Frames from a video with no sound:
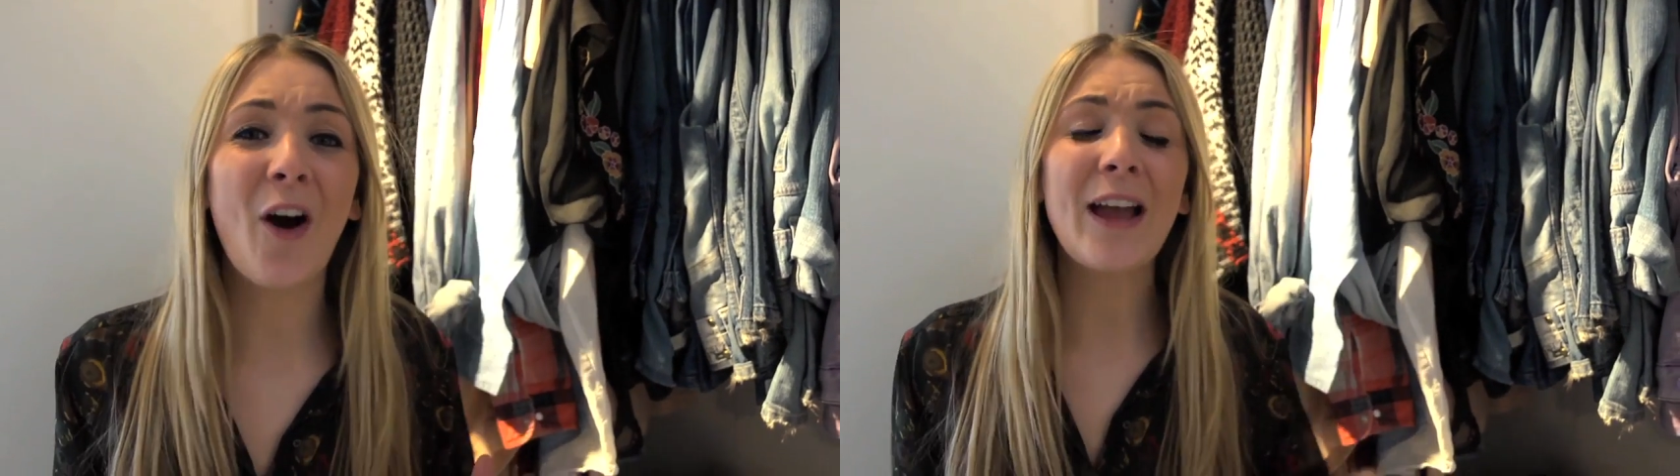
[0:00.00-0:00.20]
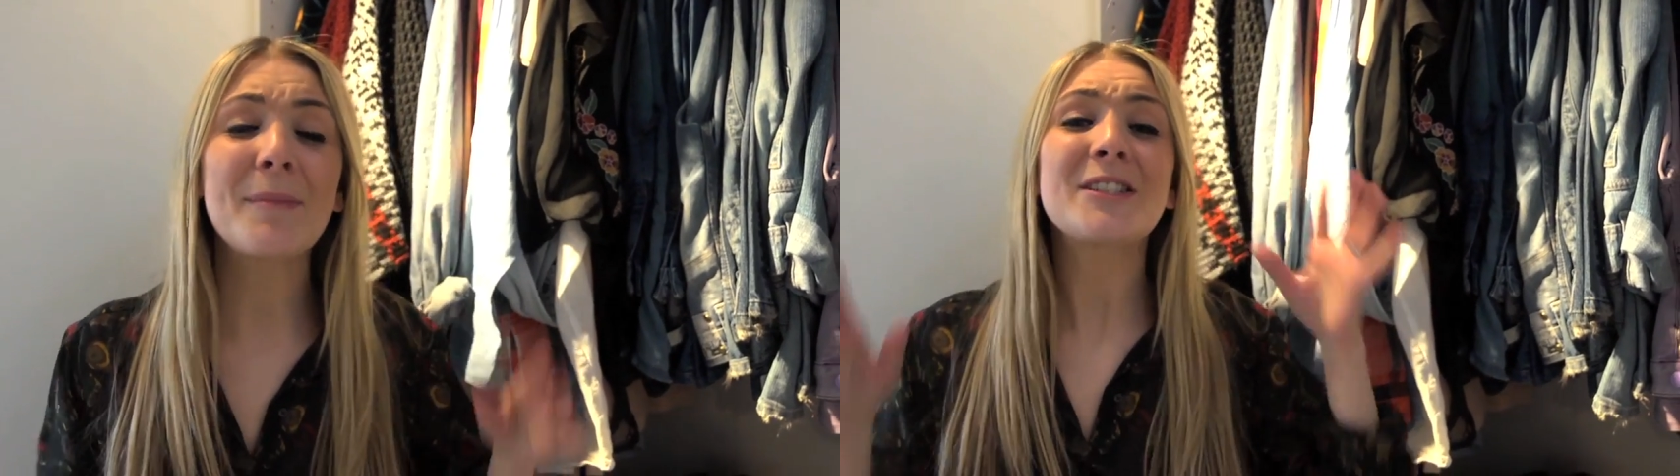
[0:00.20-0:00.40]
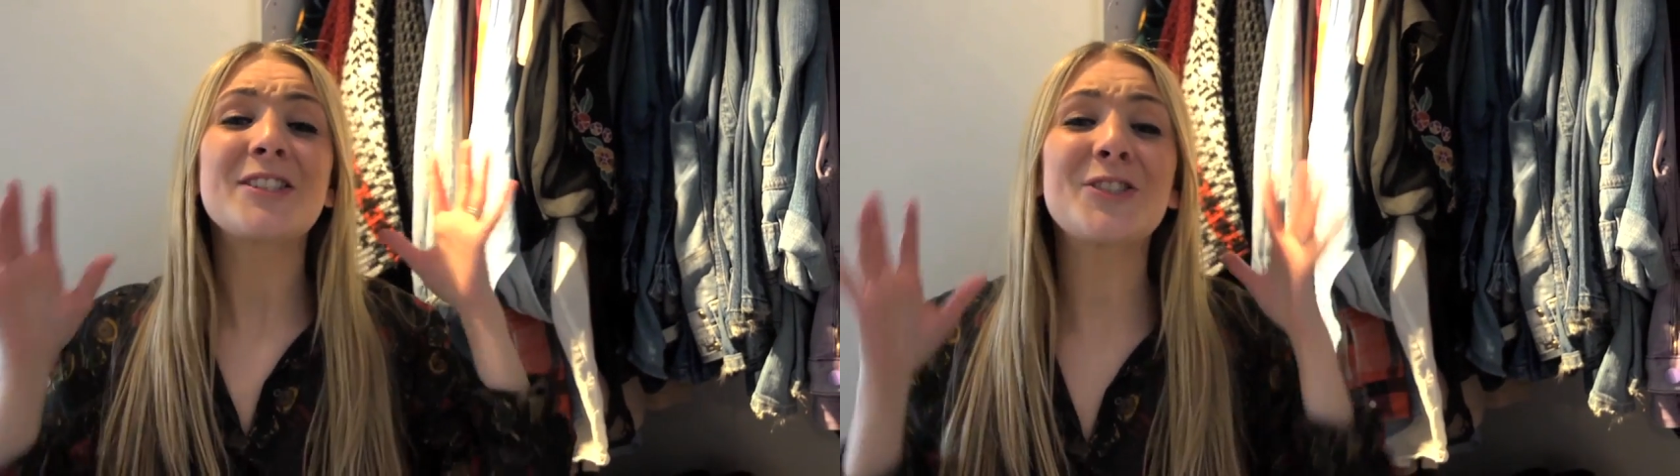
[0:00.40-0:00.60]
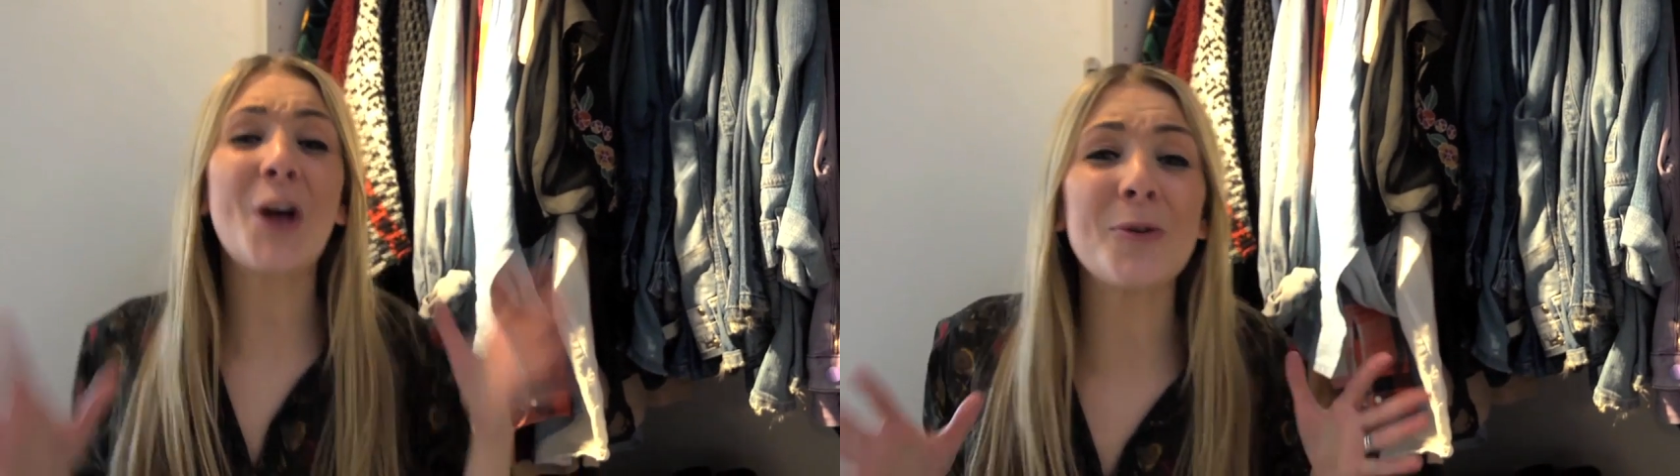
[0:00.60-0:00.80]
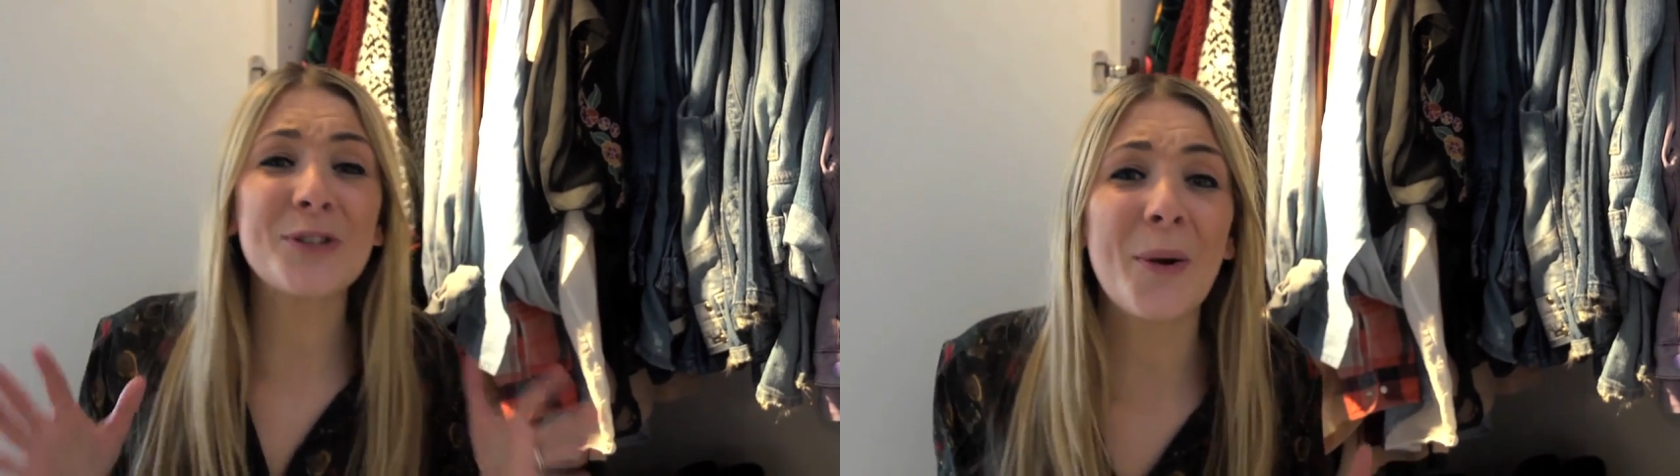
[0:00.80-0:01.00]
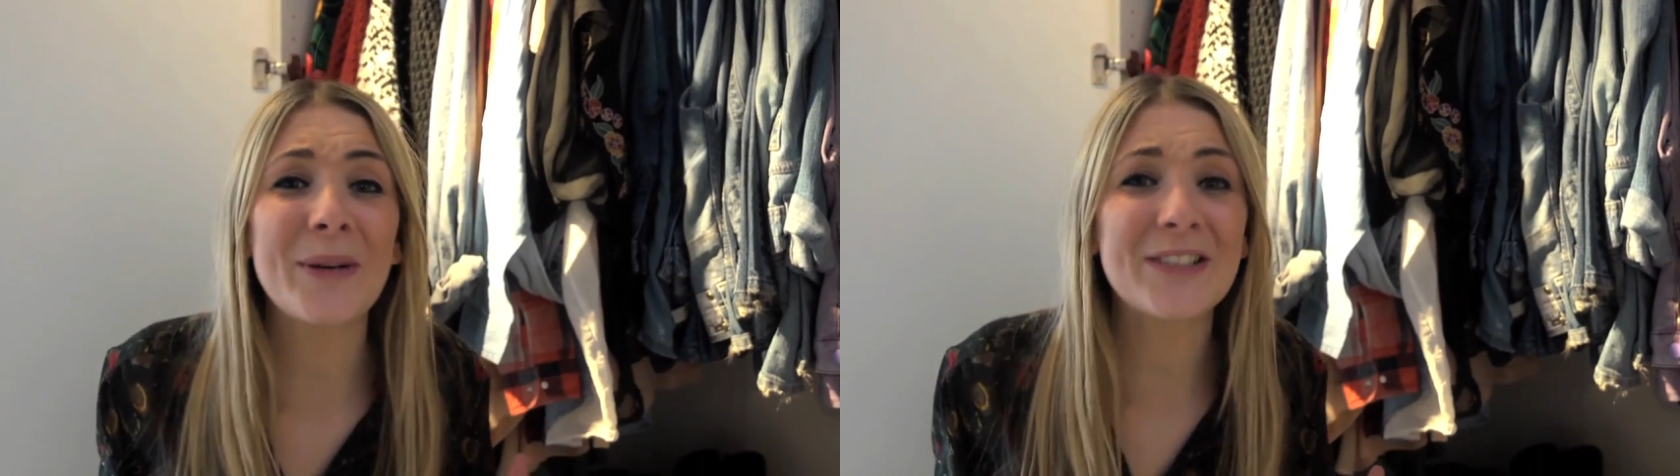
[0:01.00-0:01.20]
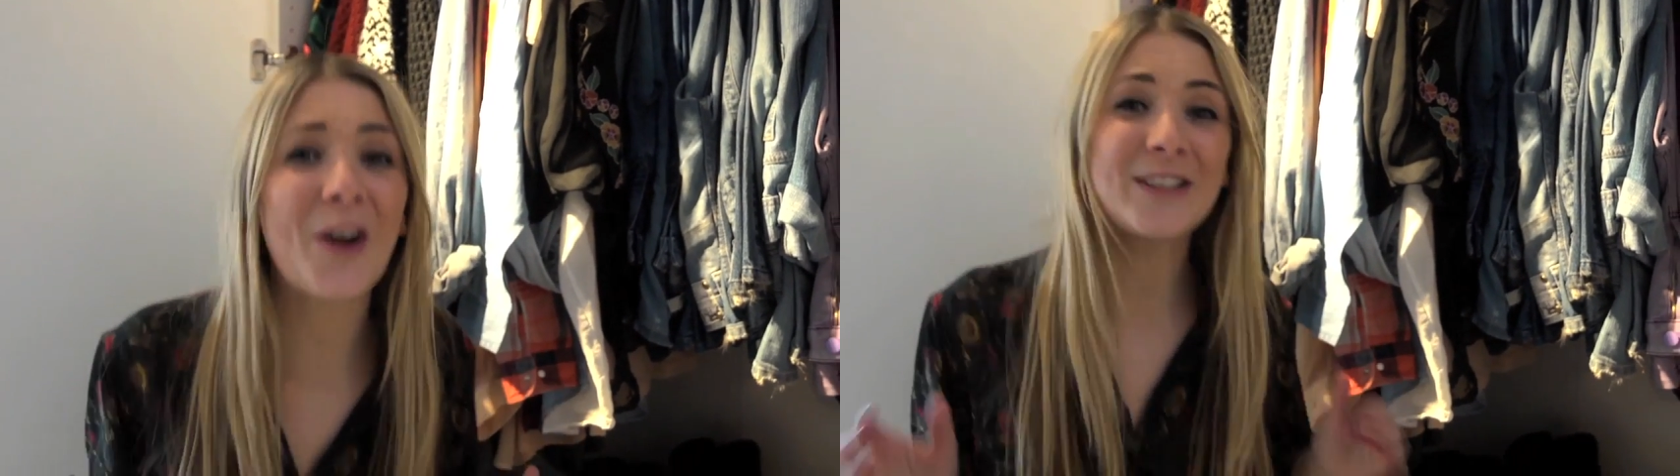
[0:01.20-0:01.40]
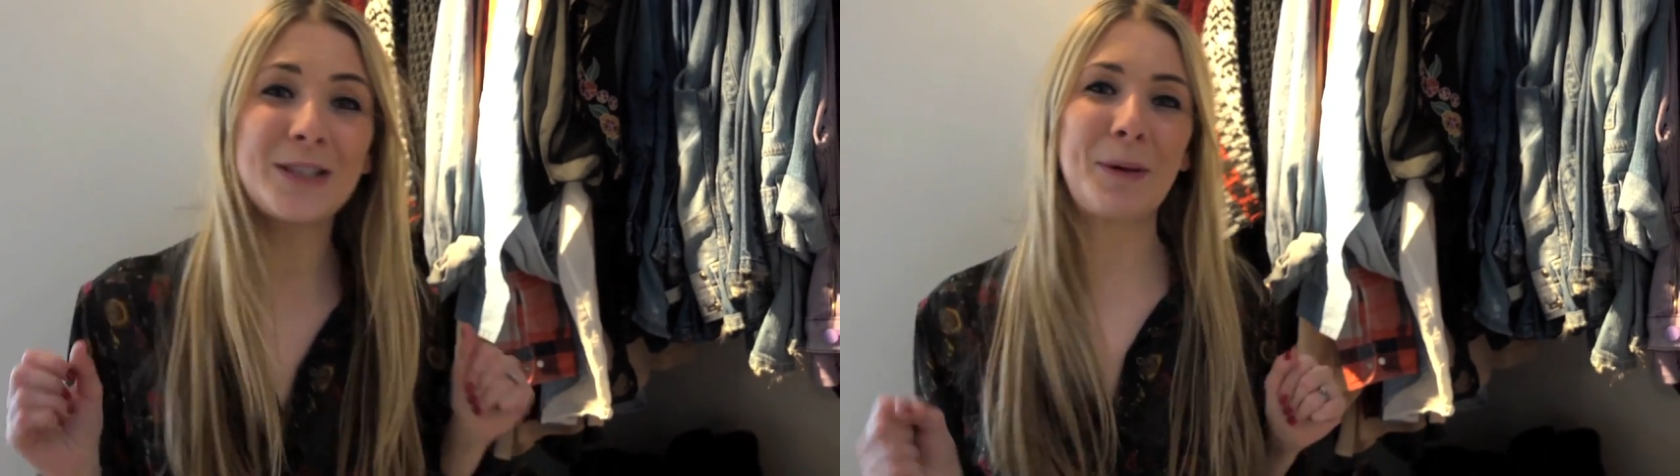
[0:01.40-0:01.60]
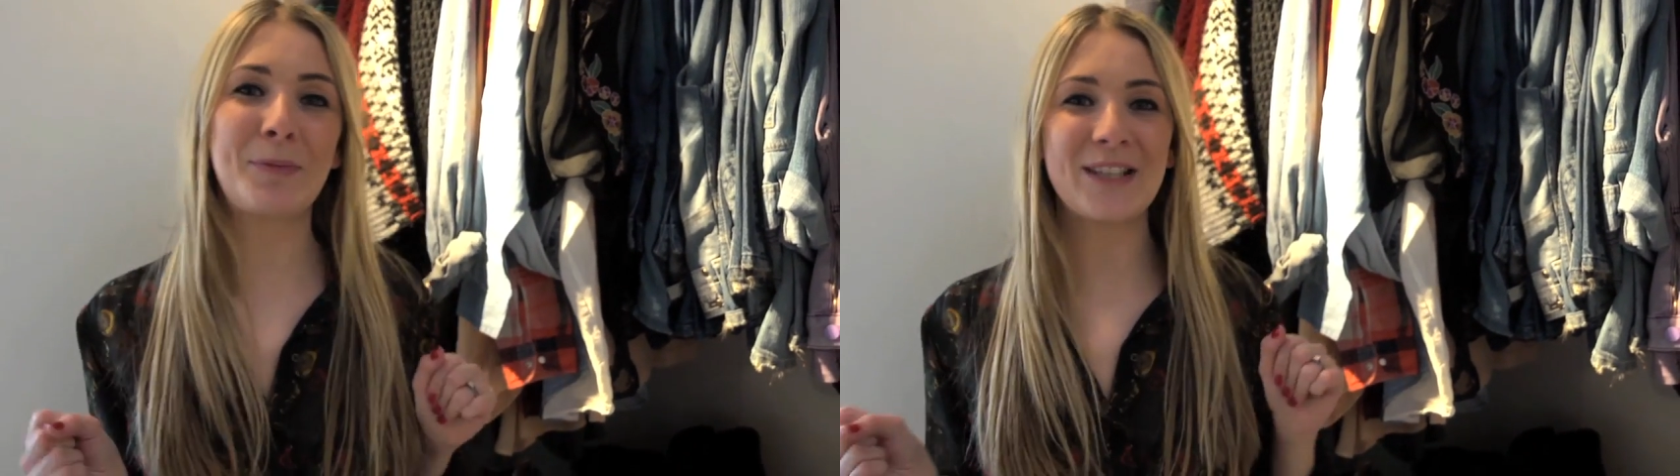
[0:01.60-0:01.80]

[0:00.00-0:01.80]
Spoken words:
I am so, so excited to be